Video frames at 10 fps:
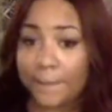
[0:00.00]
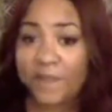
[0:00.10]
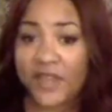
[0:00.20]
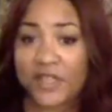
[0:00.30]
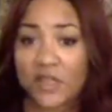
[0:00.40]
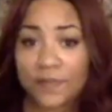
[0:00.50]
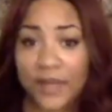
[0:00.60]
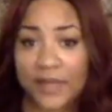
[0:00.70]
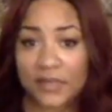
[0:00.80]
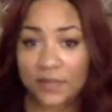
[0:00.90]
Face your
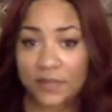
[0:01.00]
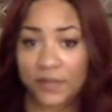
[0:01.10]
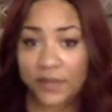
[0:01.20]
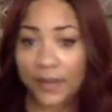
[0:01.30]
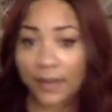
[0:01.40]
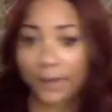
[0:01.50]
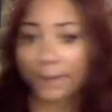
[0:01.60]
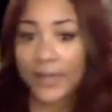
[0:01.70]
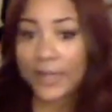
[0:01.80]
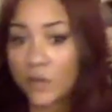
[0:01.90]
butt to the mirror
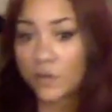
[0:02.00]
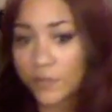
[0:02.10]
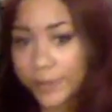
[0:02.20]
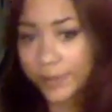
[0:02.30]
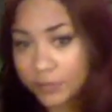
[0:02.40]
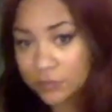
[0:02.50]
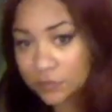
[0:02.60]
and bend over